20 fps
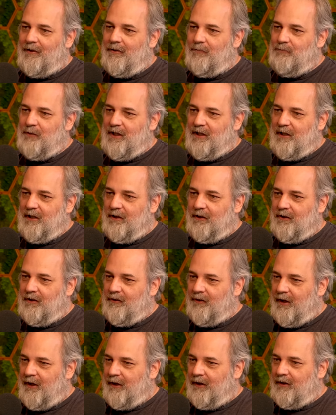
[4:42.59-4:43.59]
meaning
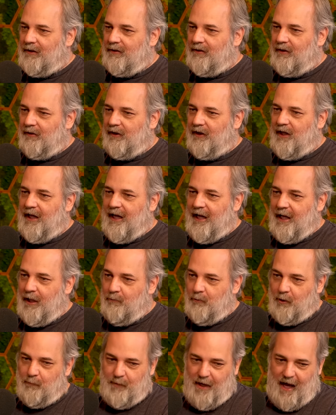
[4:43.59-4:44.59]
like
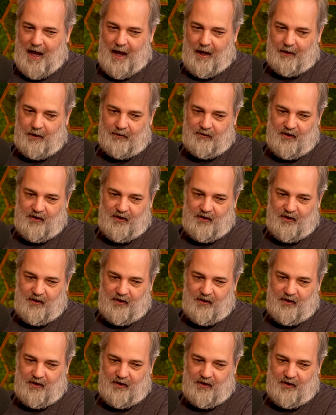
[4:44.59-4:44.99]
lame or bad or